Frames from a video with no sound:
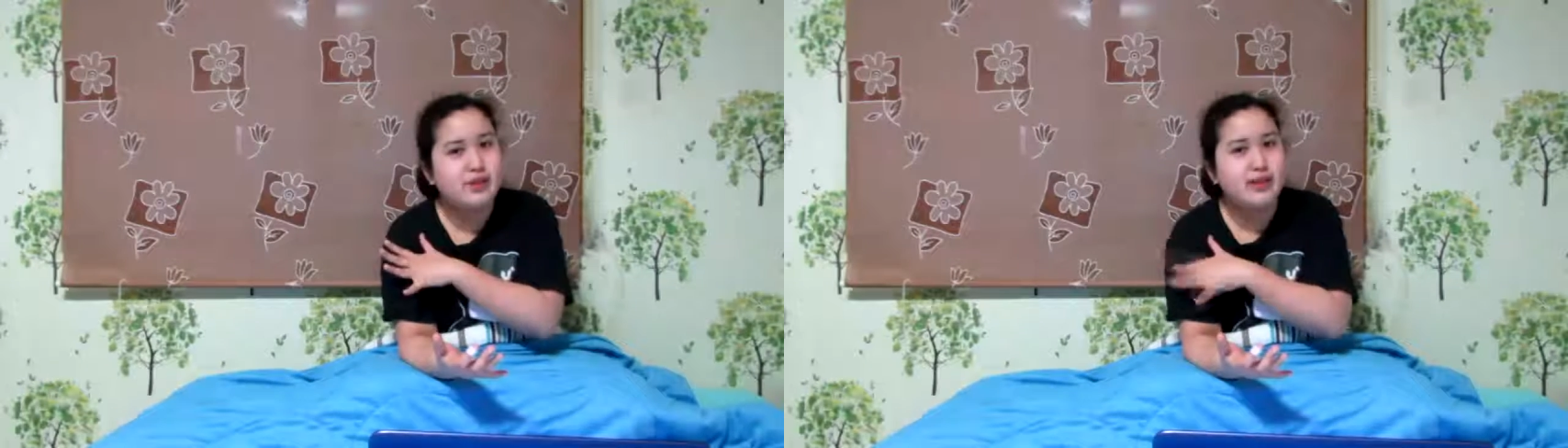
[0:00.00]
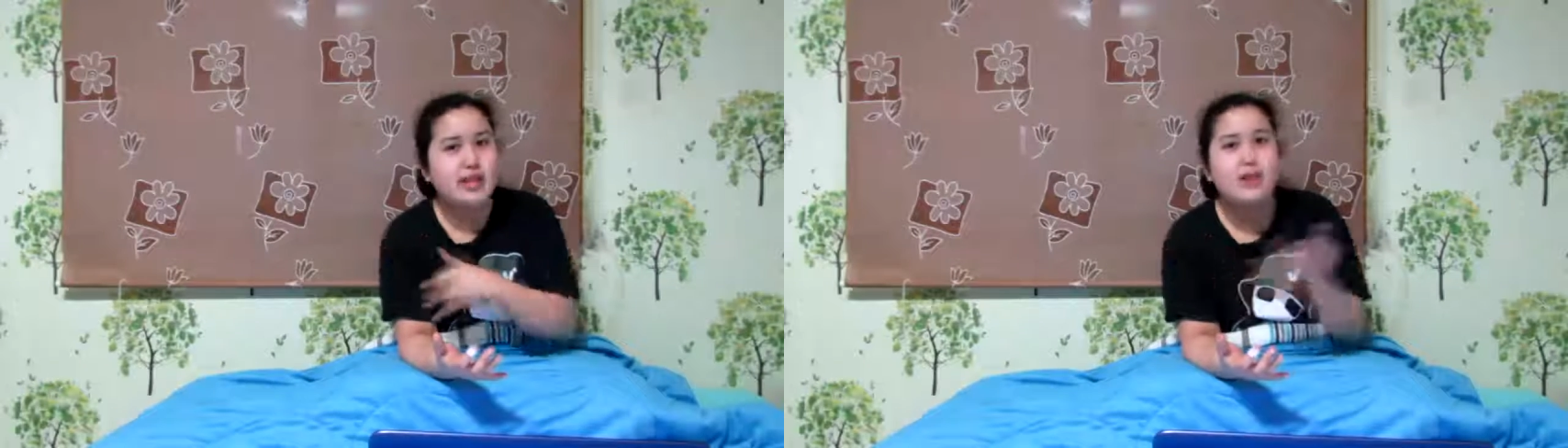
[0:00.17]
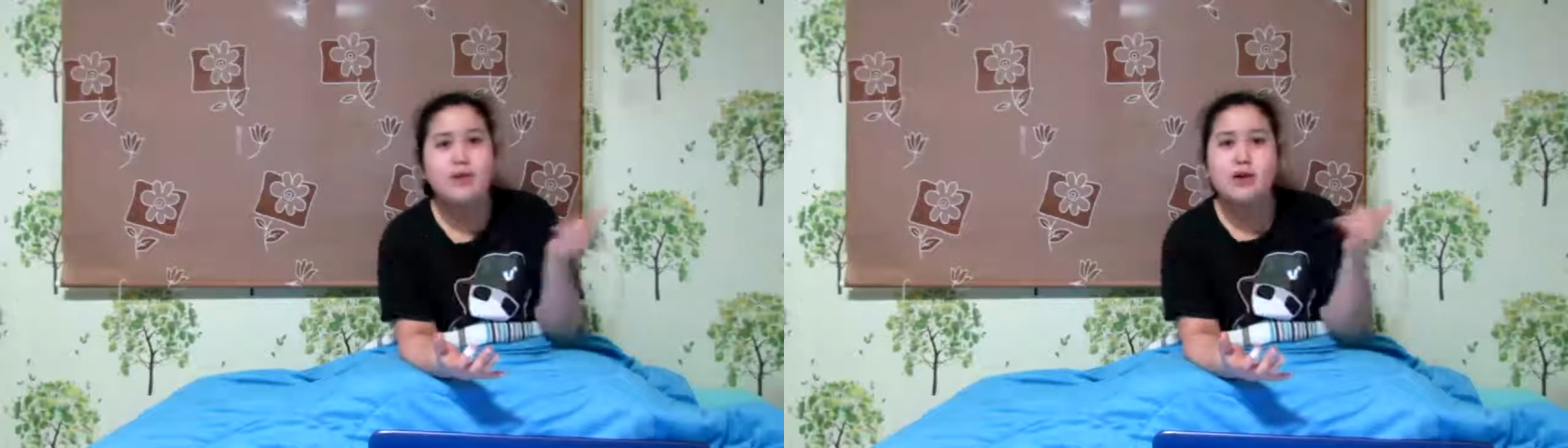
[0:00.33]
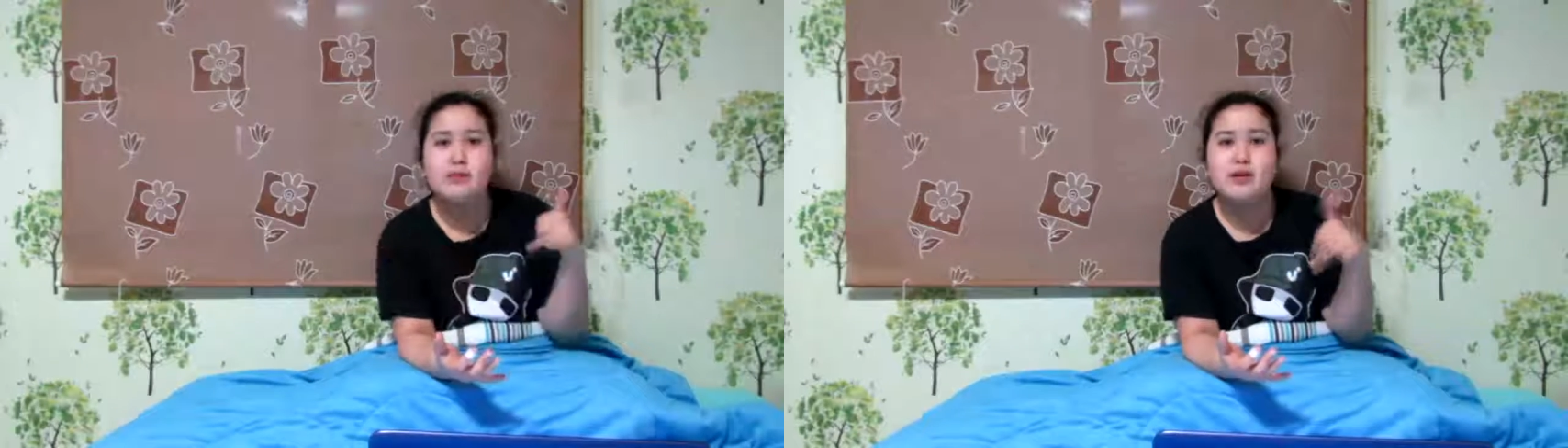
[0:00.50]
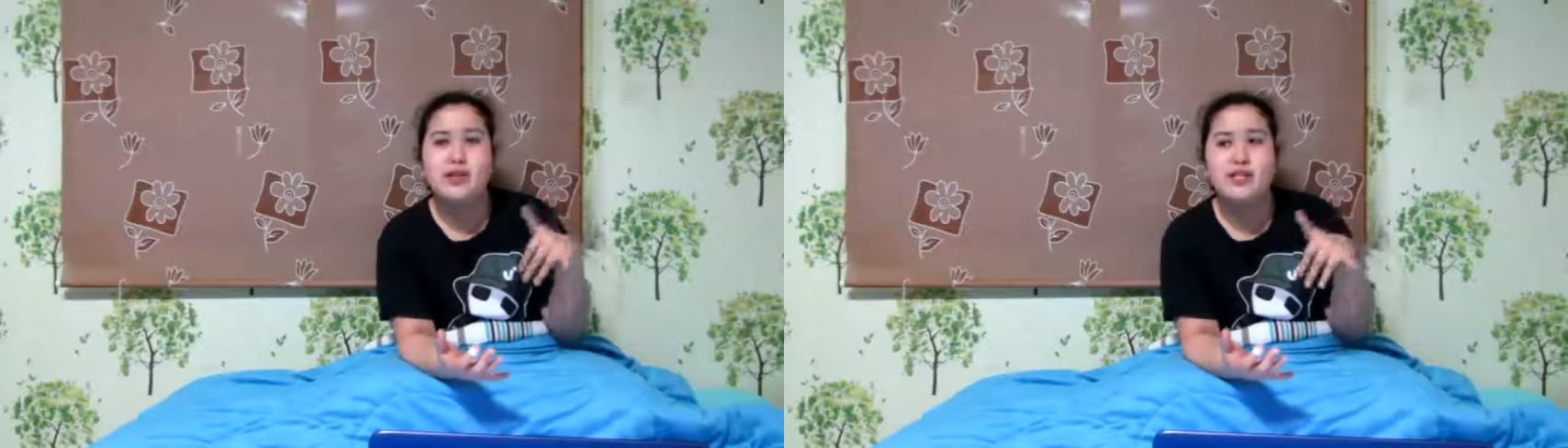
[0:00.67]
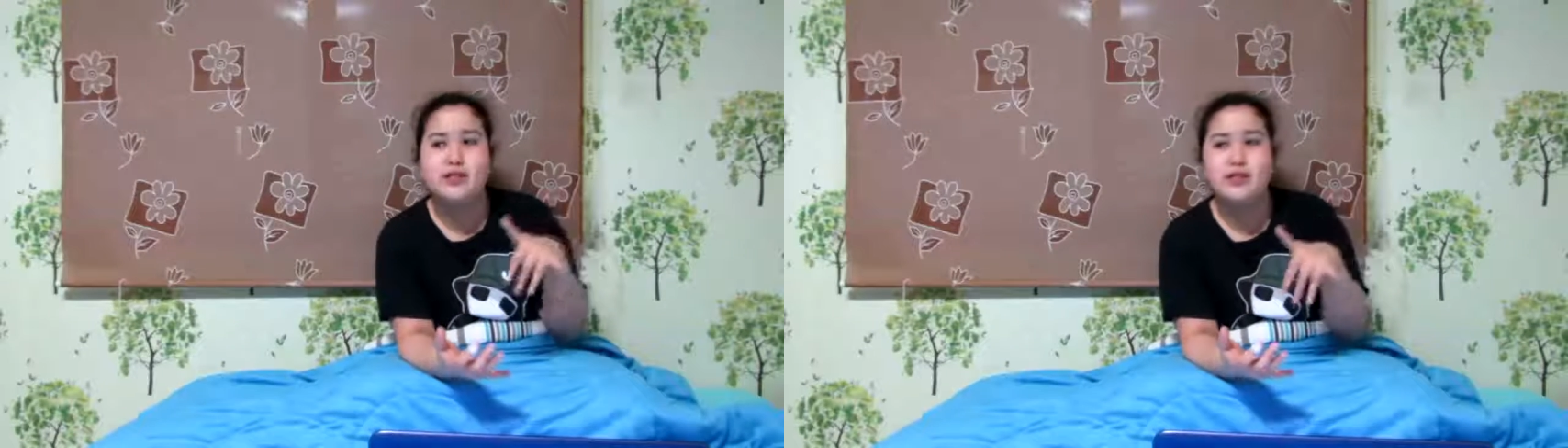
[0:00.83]
Like 1 minute
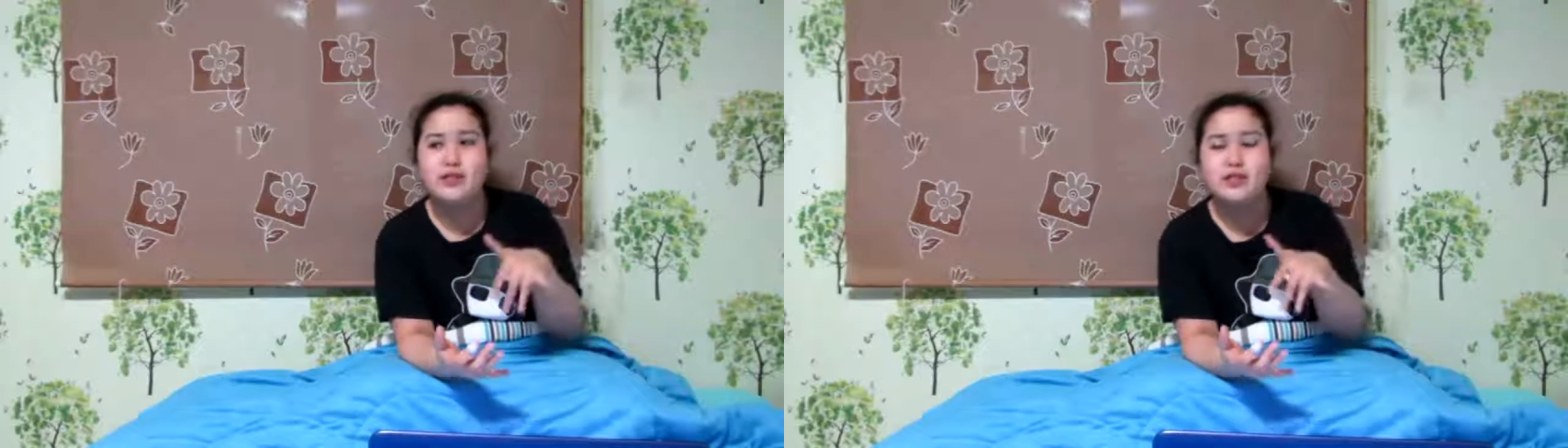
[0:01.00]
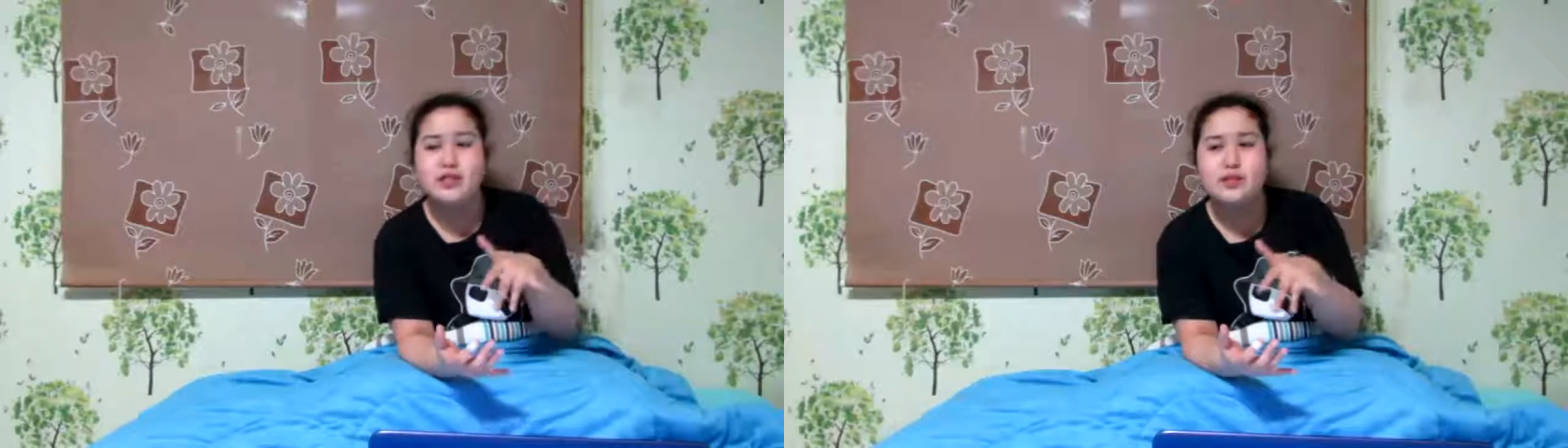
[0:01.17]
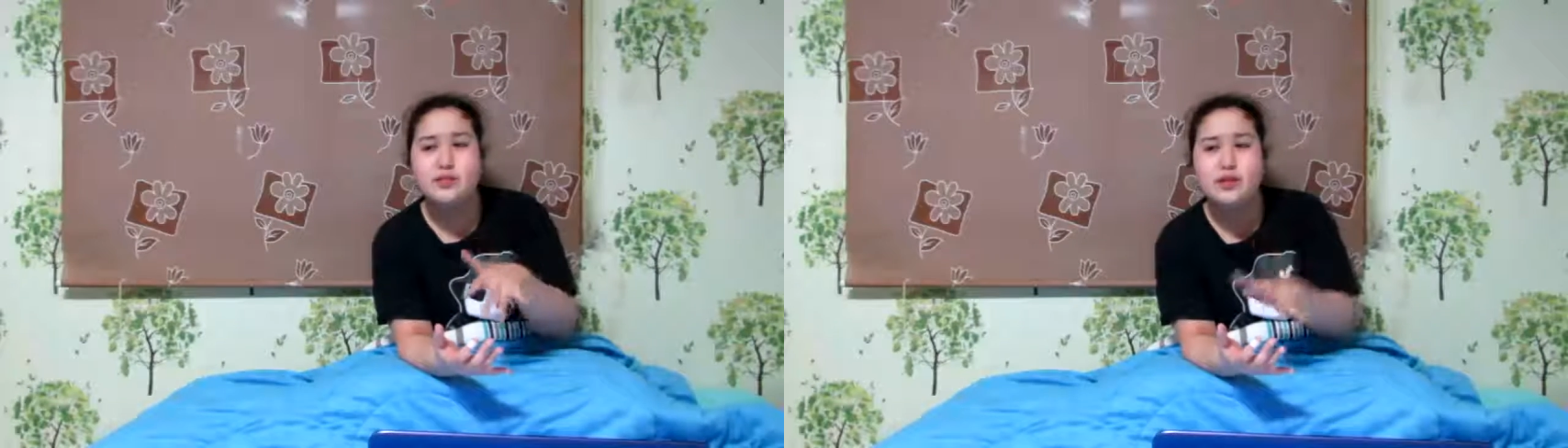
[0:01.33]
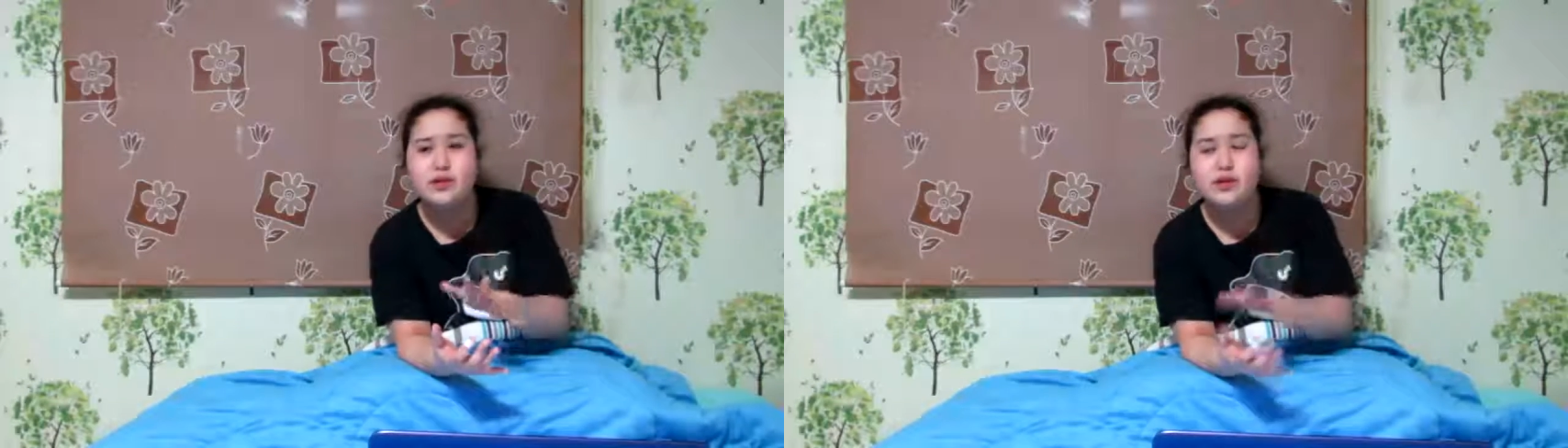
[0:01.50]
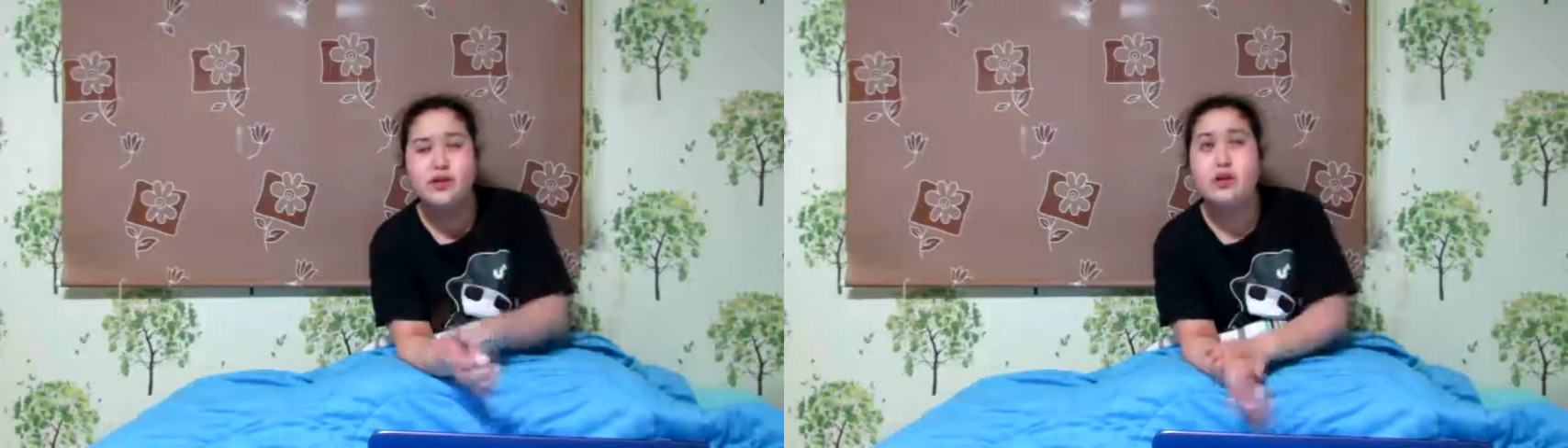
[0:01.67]
it's really smooth,